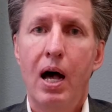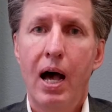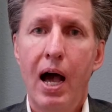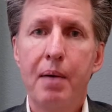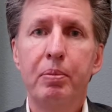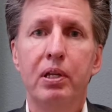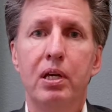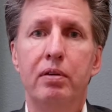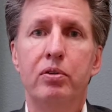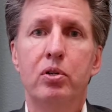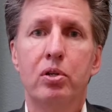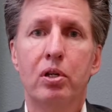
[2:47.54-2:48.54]
I
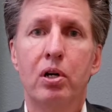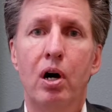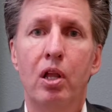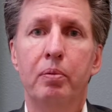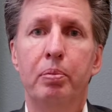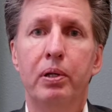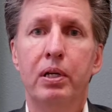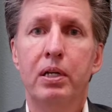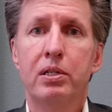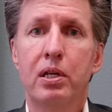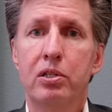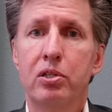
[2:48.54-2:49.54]
believe you should call the
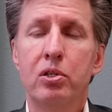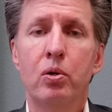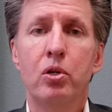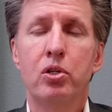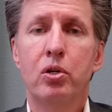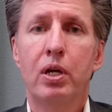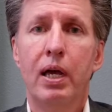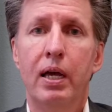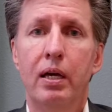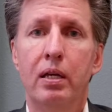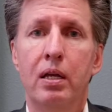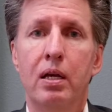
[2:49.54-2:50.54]
police as soon as you
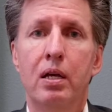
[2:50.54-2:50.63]
can.